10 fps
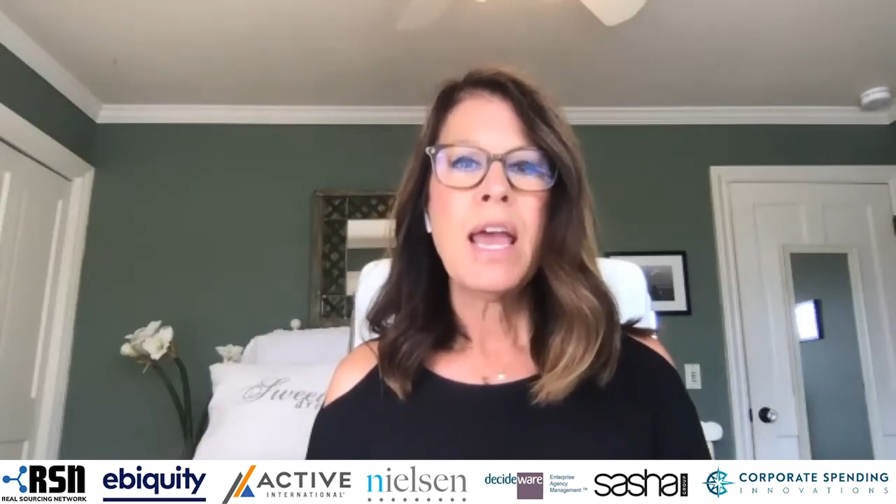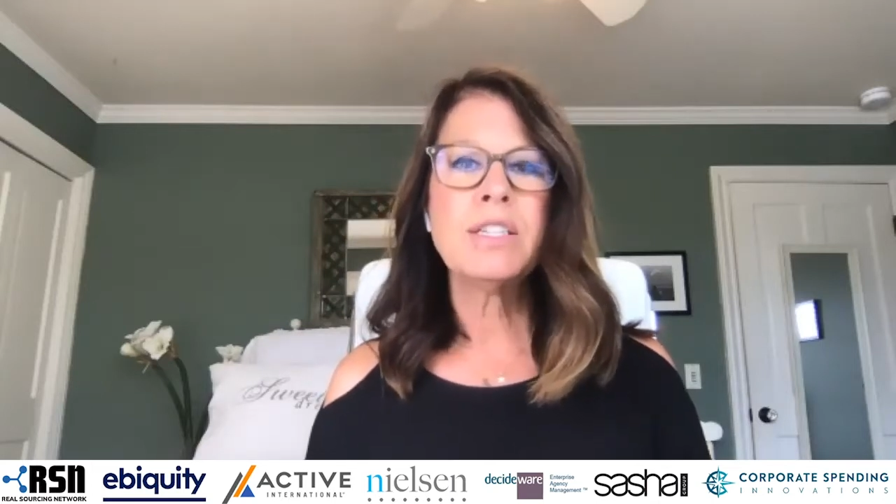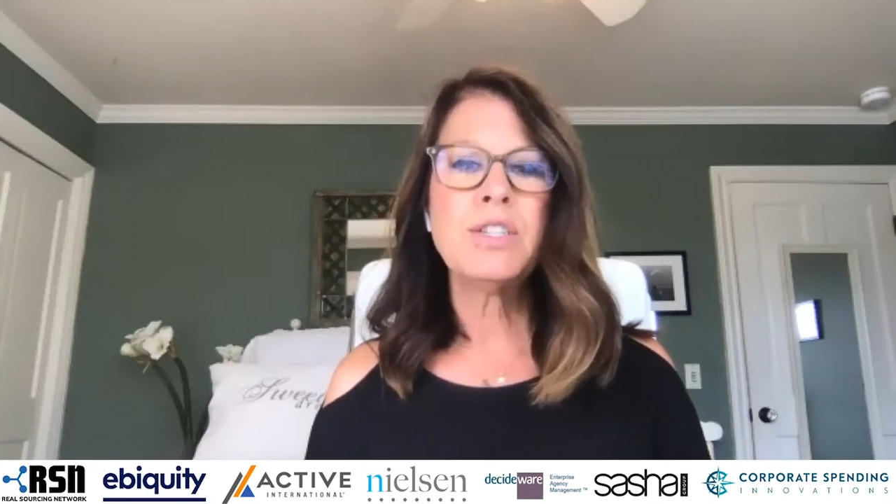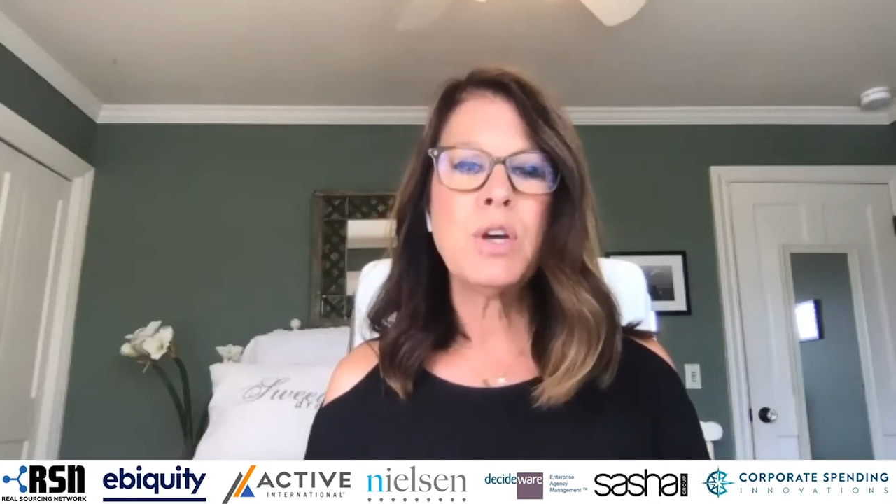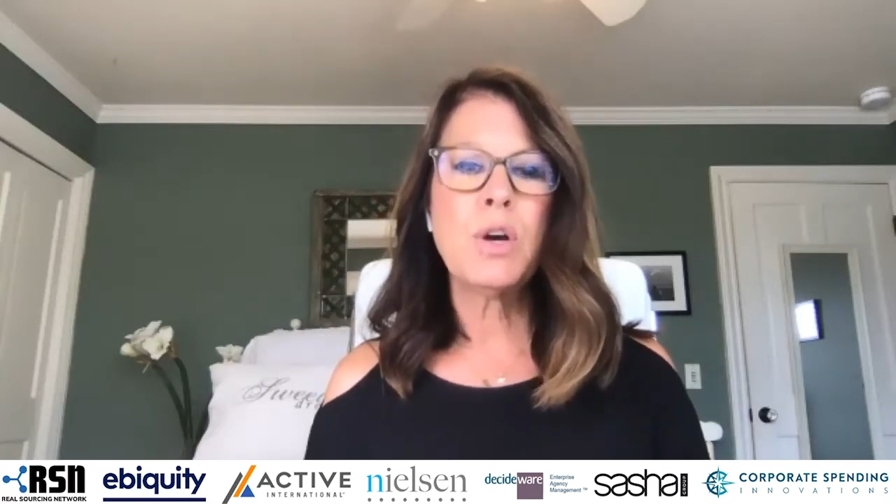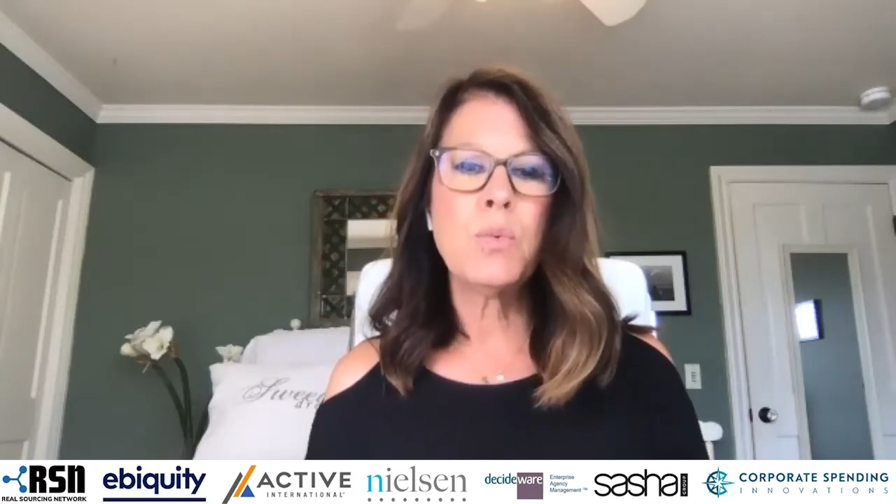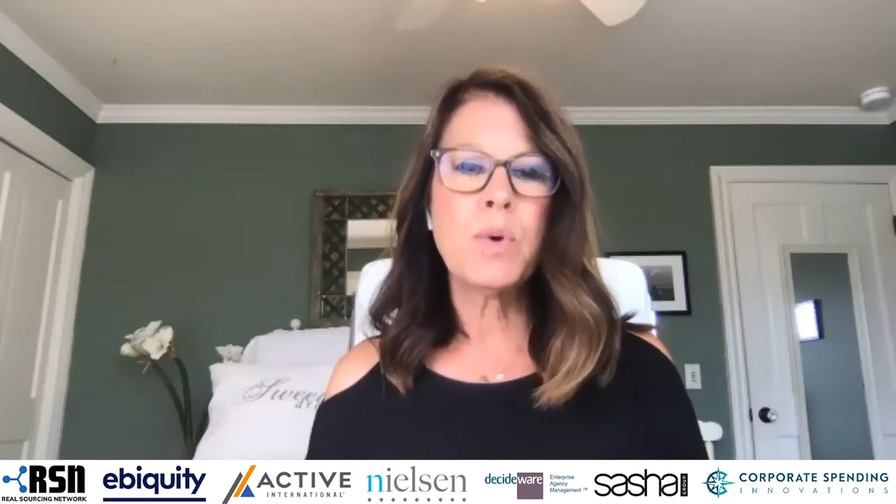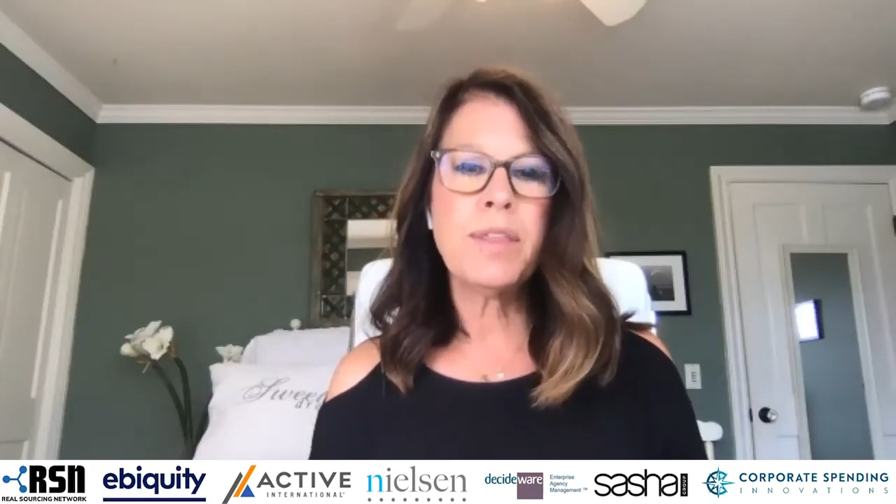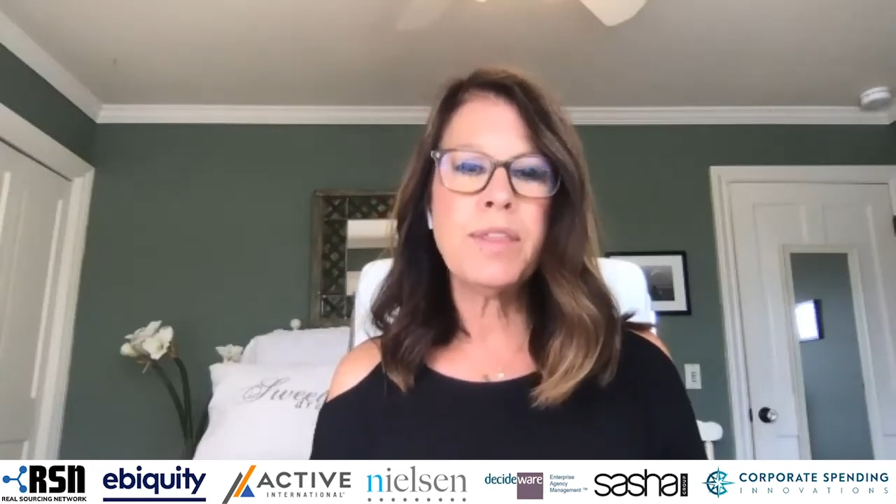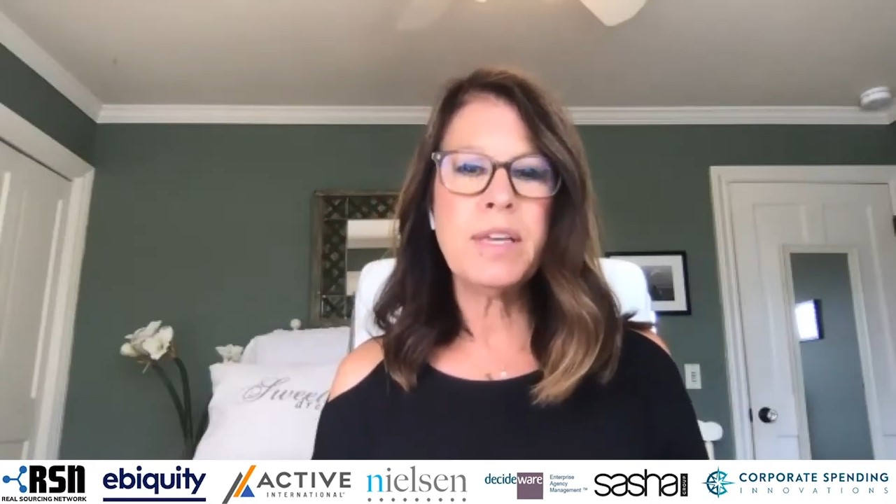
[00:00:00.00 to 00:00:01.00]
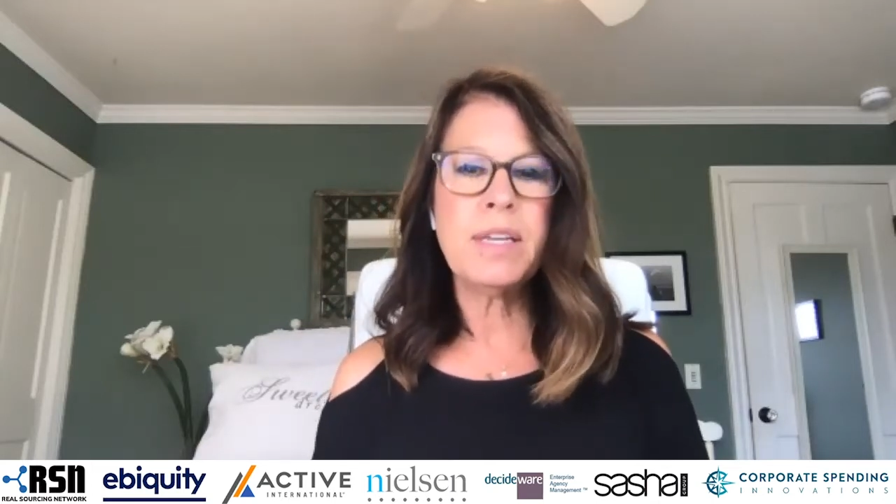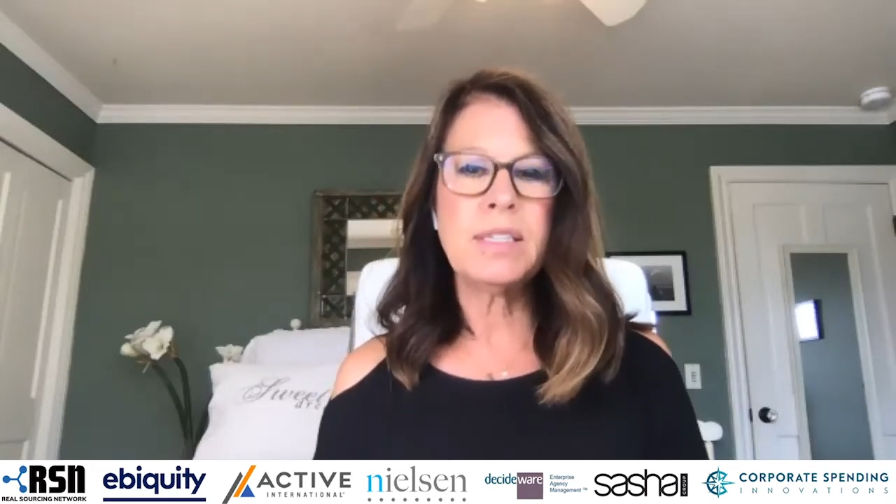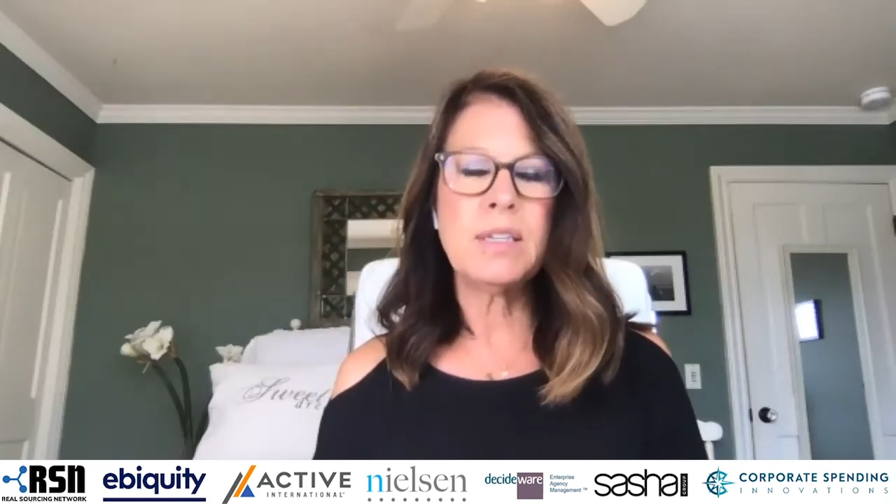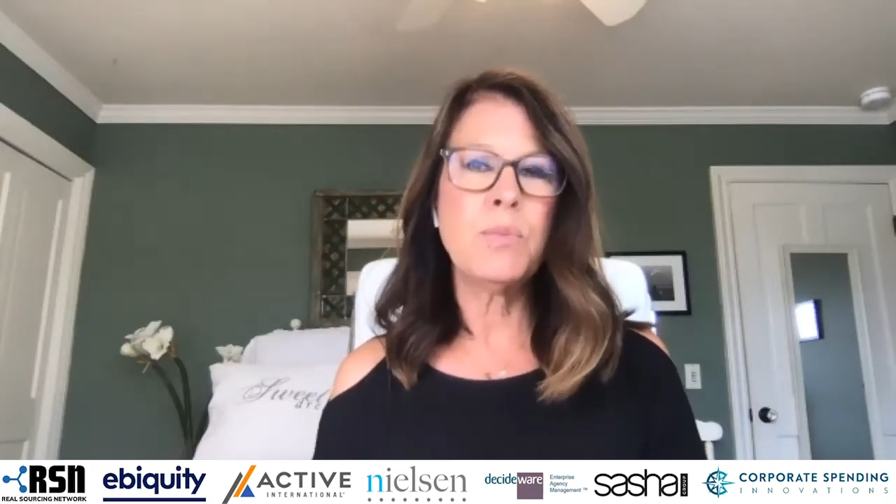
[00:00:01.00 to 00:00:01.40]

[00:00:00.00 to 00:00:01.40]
And so with this